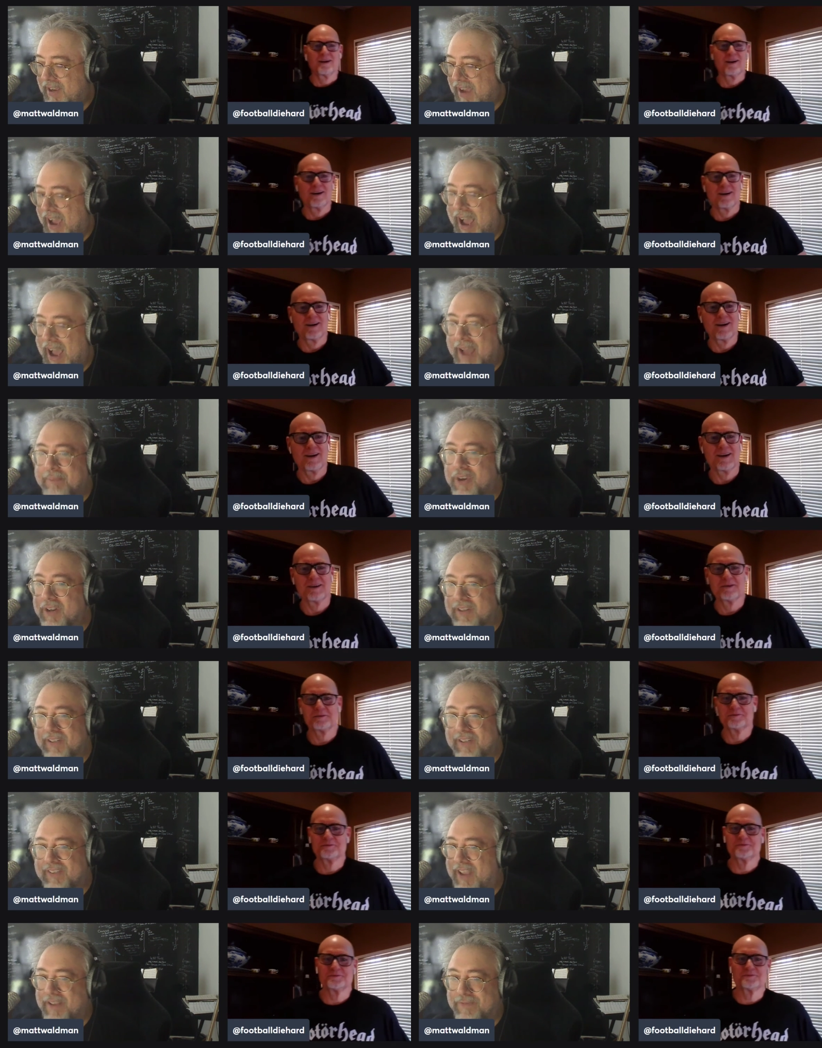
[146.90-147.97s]
Speaker 1: I'm gonna
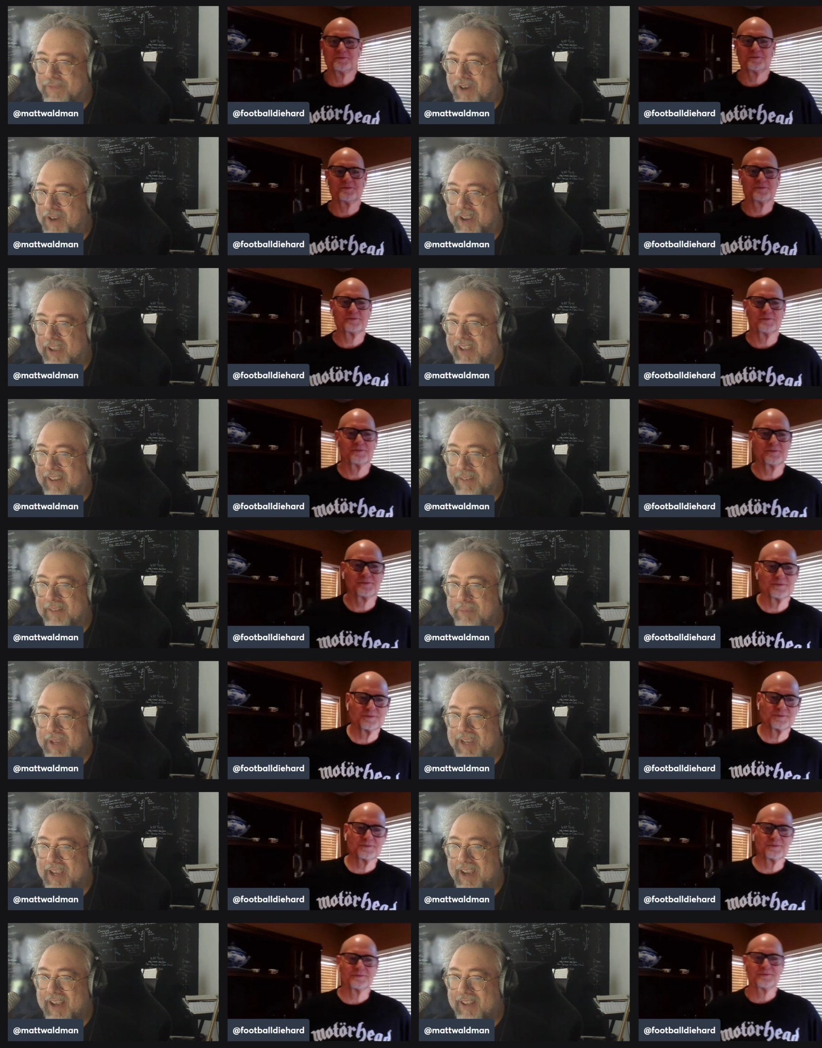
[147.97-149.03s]
say fuck it
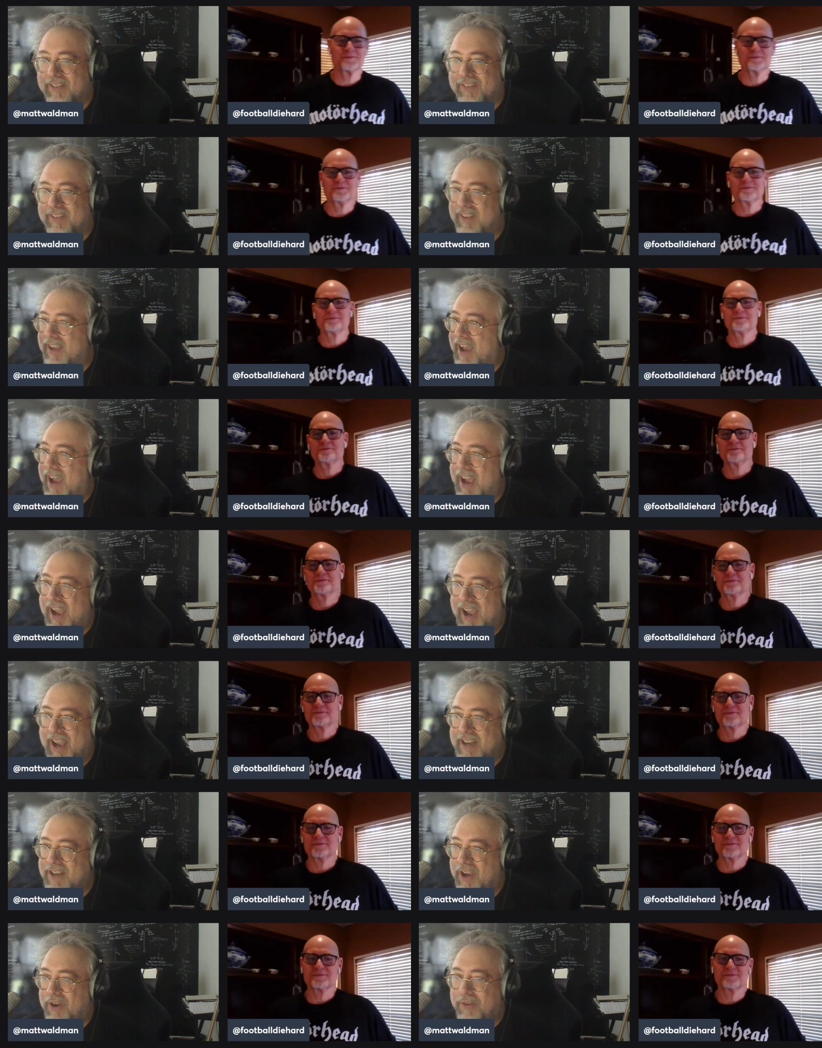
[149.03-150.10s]
because I I
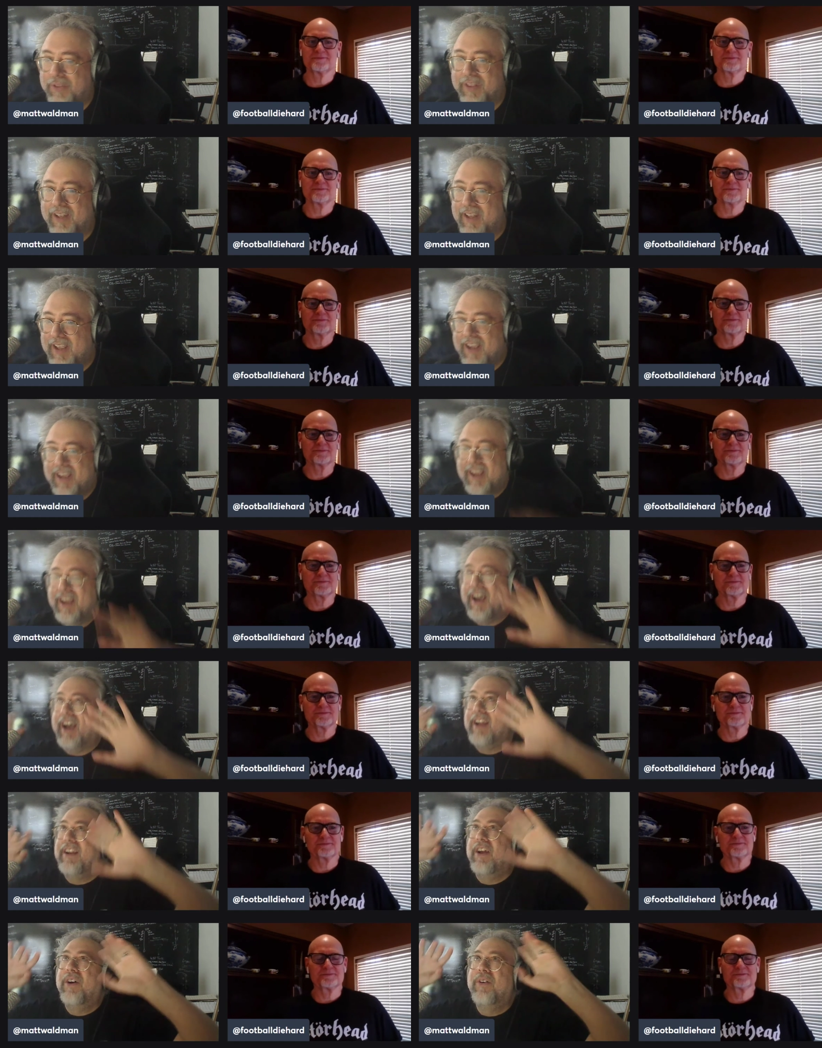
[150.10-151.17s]
know that I
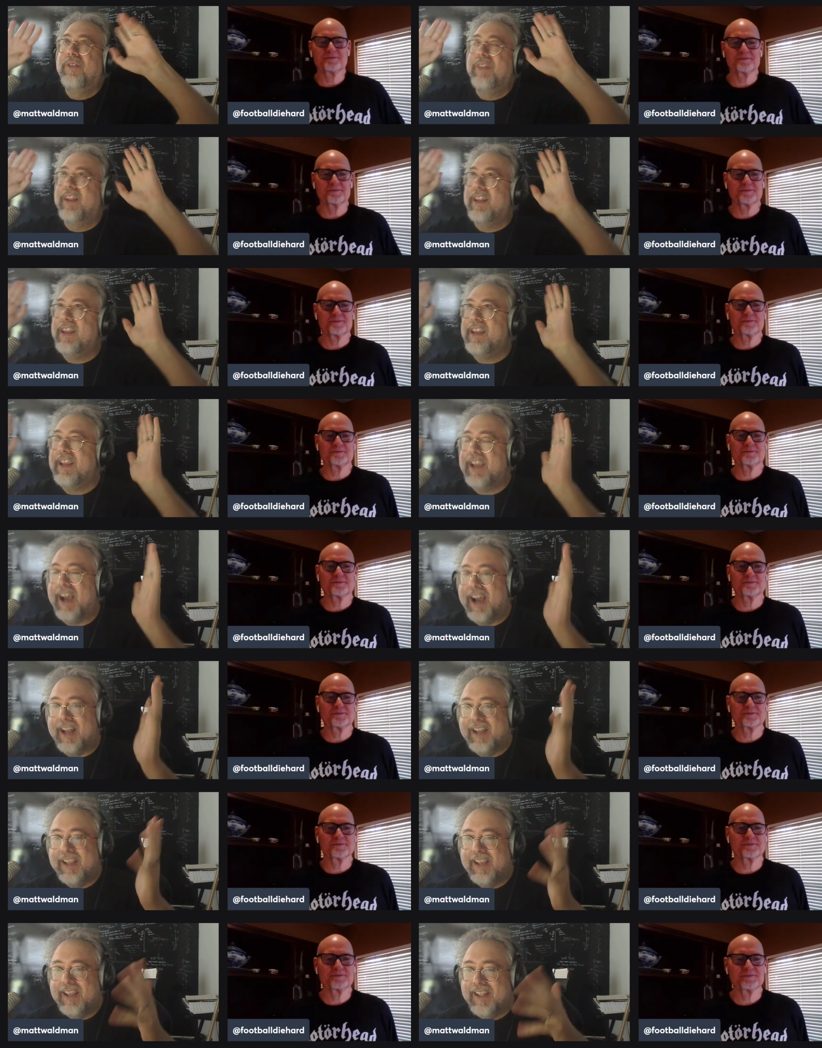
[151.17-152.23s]
know that he got
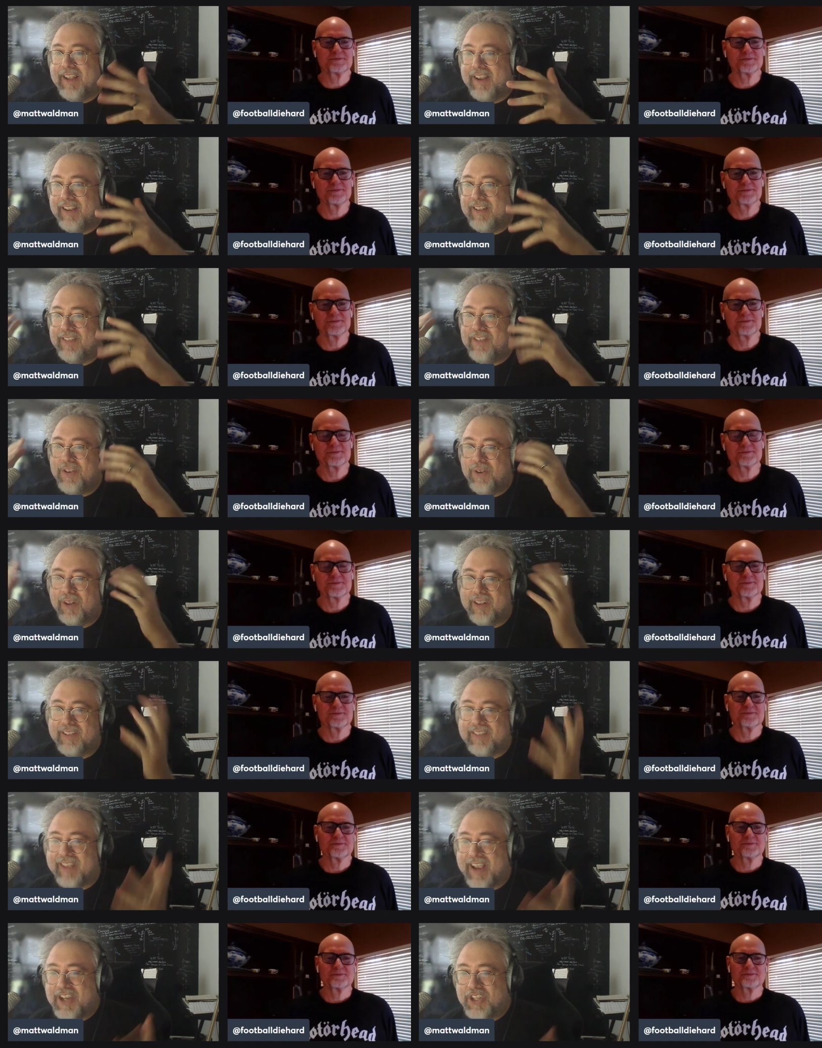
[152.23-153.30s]
his
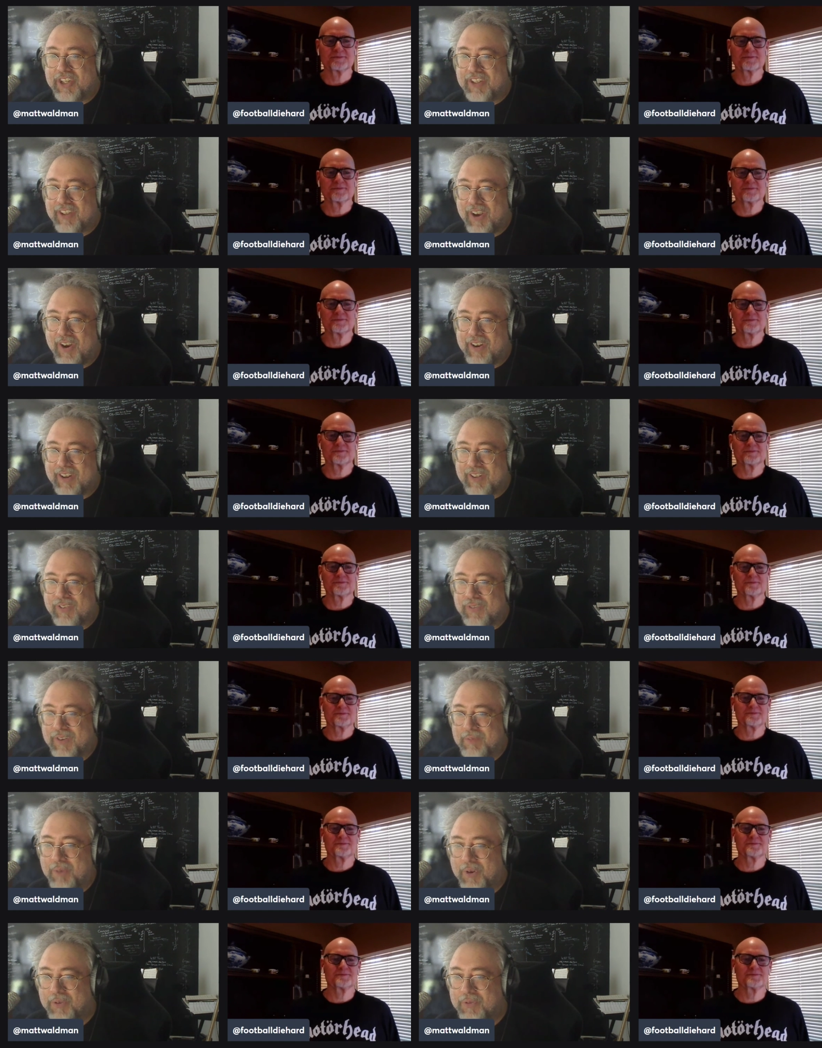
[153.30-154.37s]
utilization targets
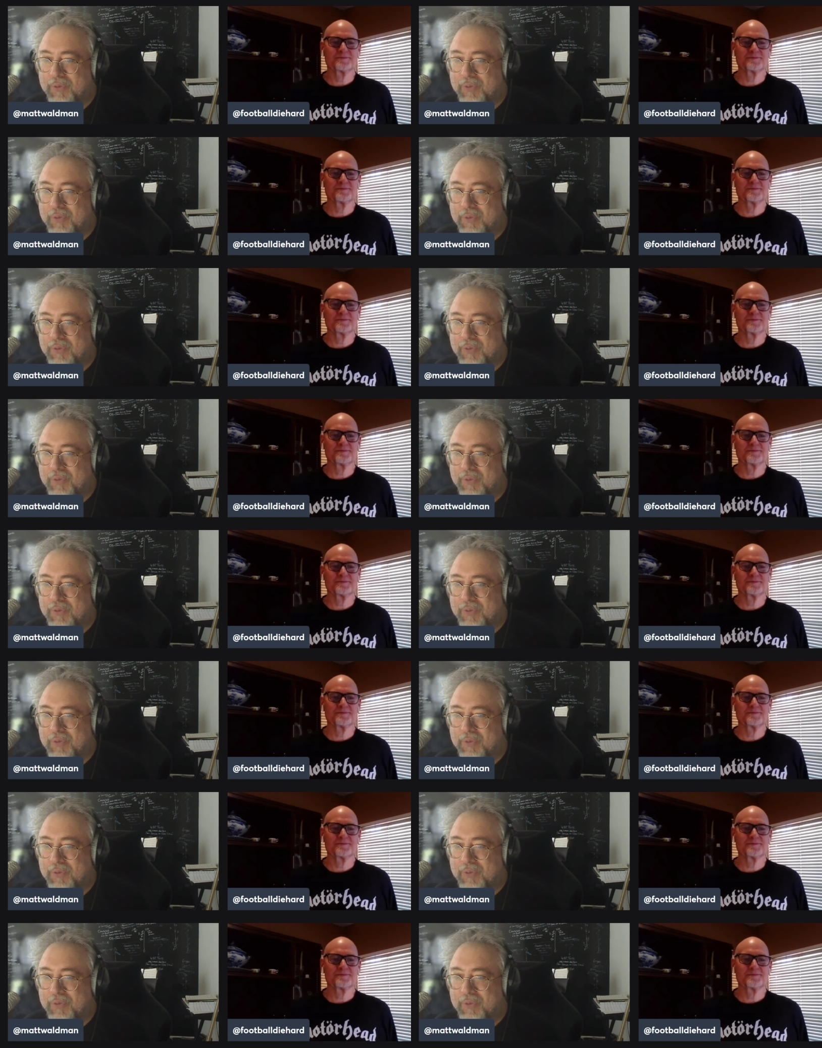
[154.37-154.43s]
from old